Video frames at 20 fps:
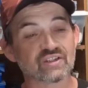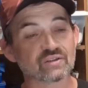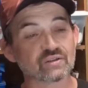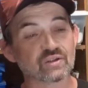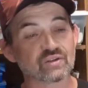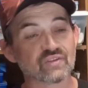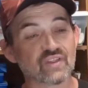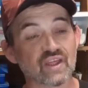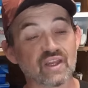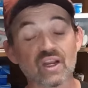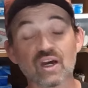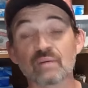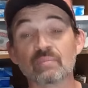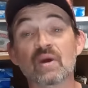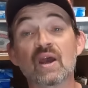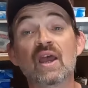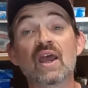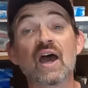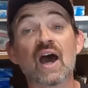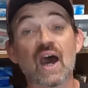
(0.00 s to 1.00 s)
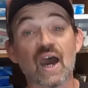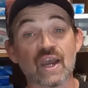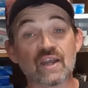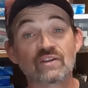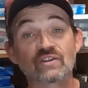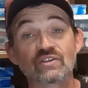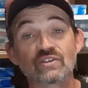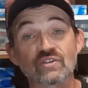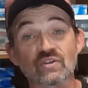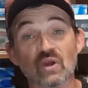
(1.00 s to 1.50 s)
I need to look that up.
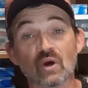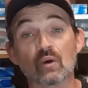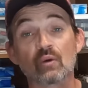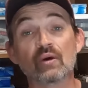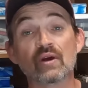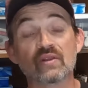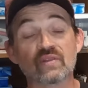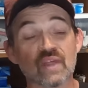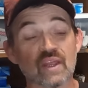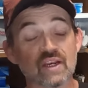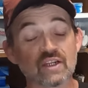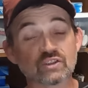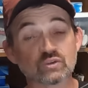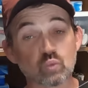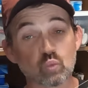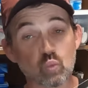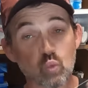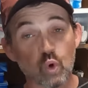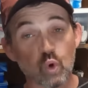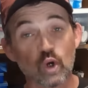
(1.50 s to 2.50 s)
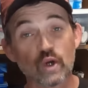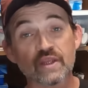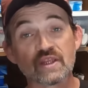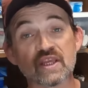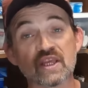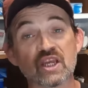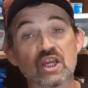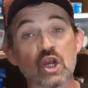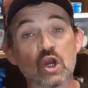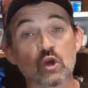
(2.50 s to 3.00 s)
I just know that it's
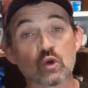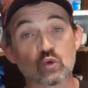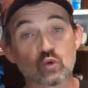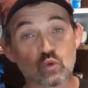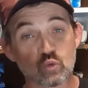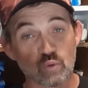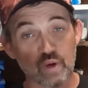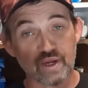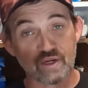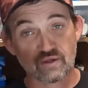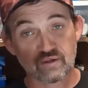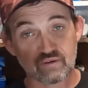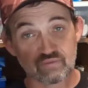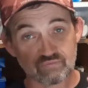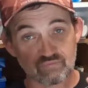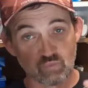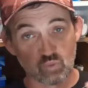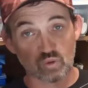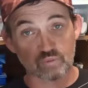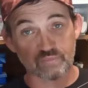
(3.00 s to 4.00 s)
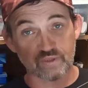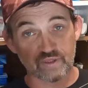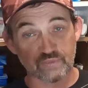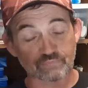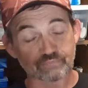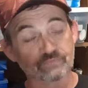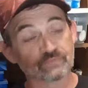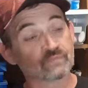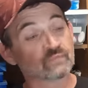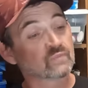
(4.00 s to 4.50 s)
working great for
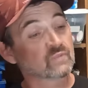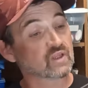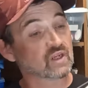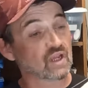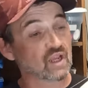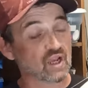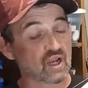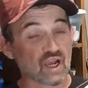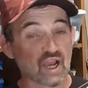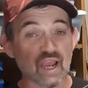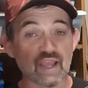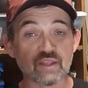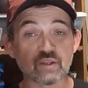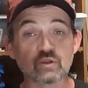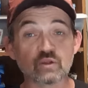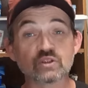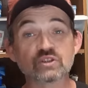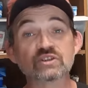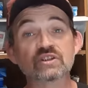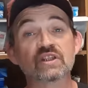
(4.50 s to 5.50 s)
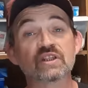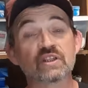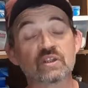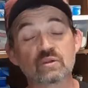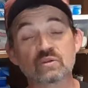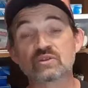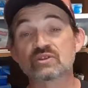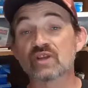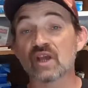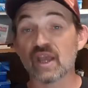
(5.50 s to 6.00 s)
me. I usually
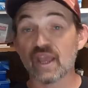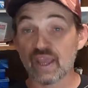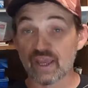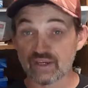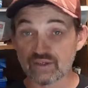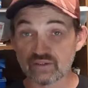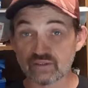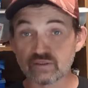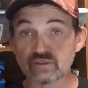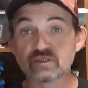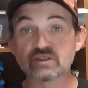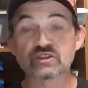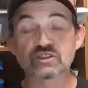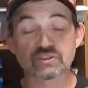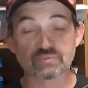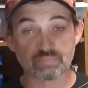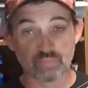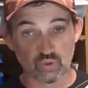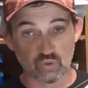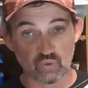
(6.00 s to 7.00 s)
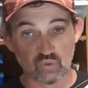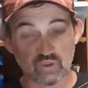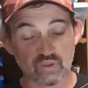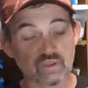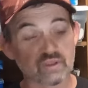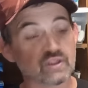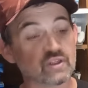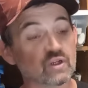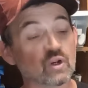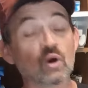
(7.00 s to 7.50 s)
use a head and
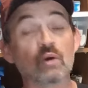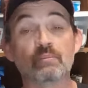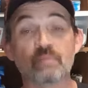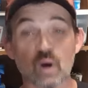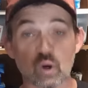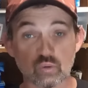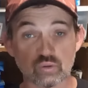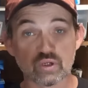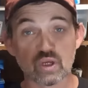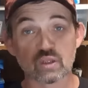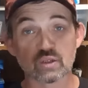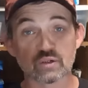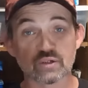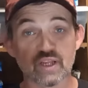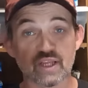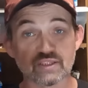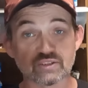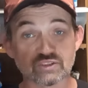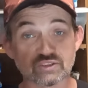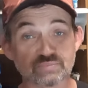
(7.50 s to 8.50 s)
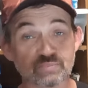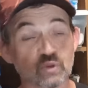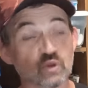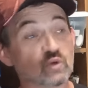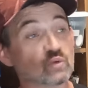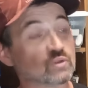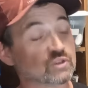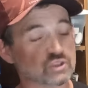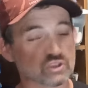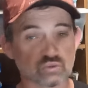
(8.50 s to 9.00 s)
spook, you know, bone-colored head and
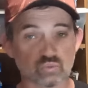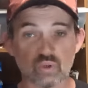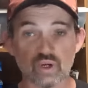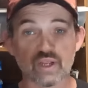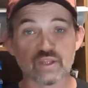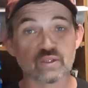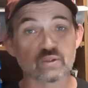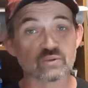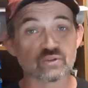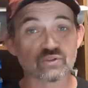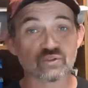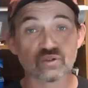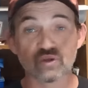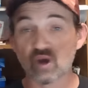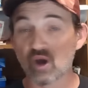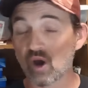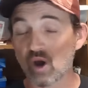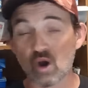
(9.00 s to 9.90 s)
spook, which is what I used